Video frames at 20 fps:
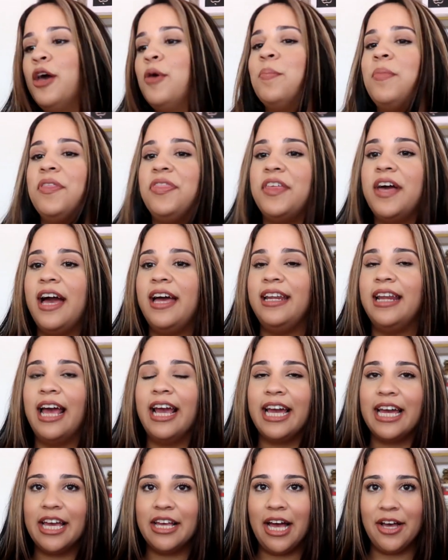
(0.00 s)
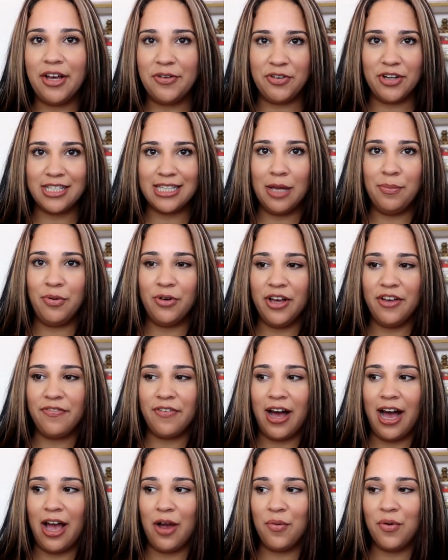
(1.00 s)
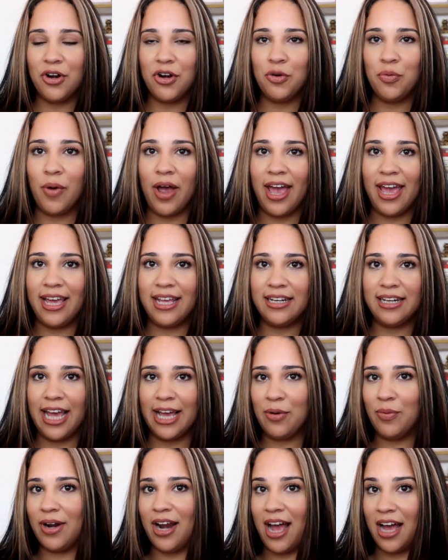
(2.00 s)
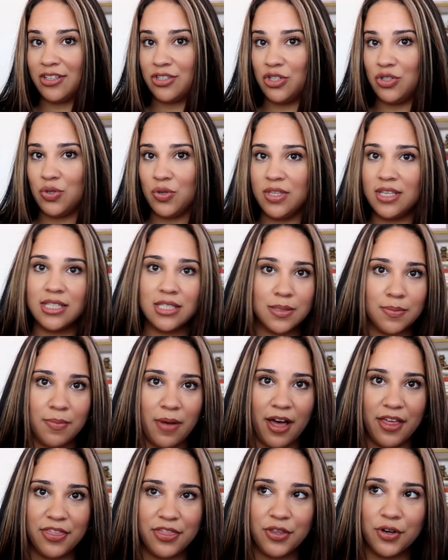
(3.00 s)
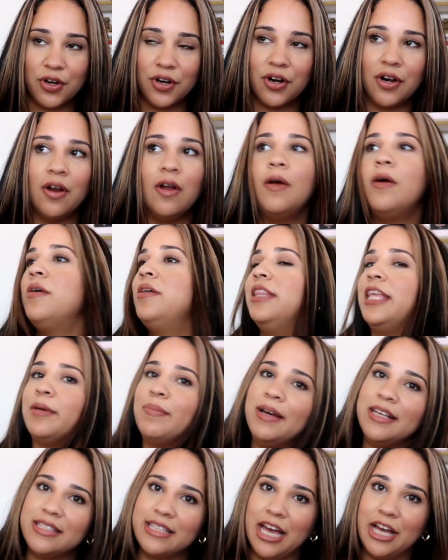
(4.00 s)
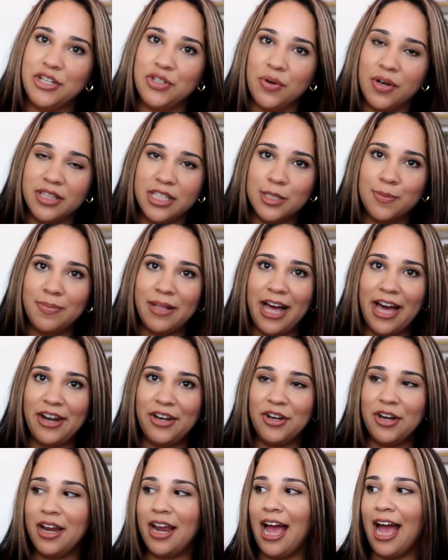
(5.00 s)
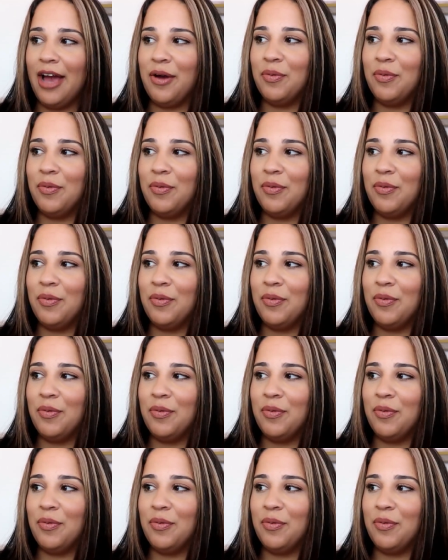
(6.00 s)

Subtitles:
But then, like, for example, if I were to write like what I had to do this month or like my schedule on this planner,